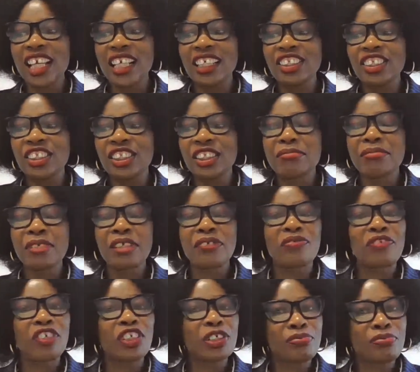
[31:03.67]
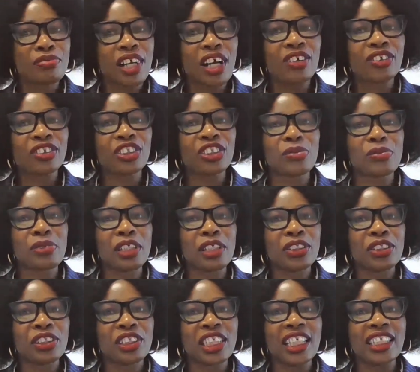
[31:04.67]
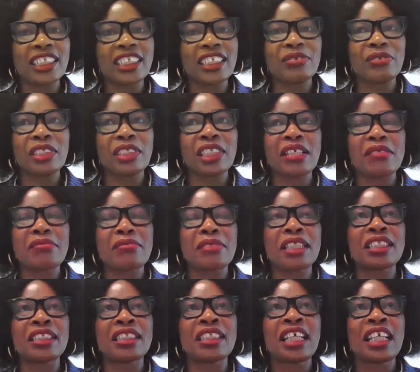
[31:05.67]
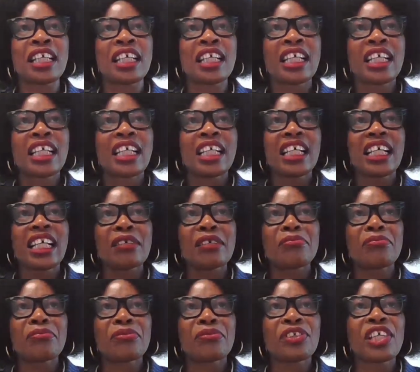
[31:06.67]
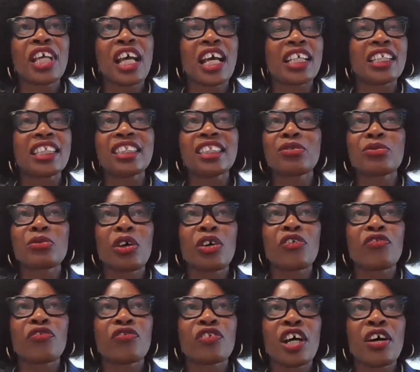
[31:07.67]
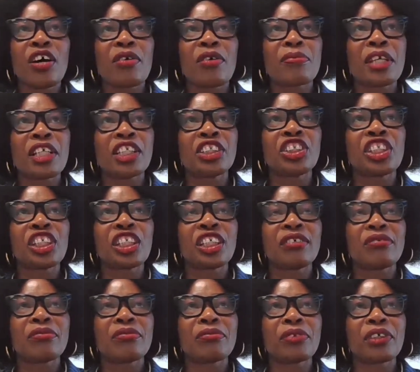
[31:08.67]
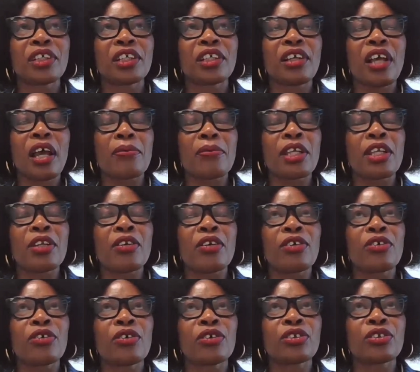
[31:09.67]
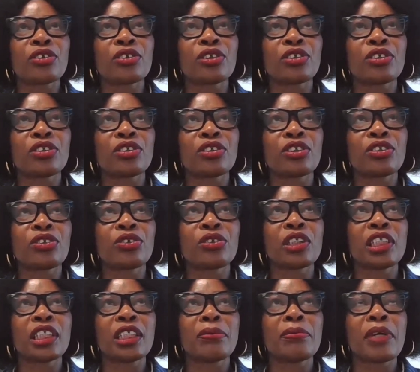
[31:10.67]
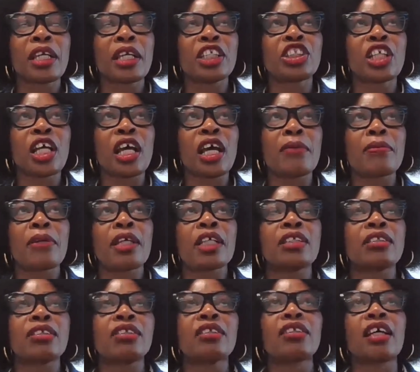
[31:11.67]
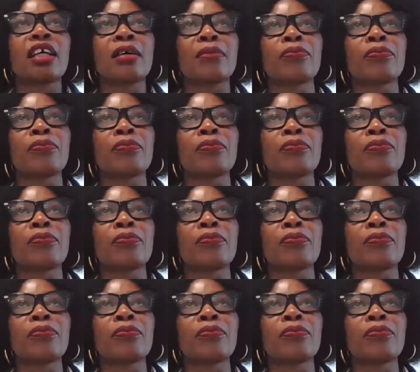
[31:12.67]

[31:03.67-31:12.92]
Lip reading: in age, but very proud to be associated with him. And yeah, he's one of our major. I mean, not really major. I meant,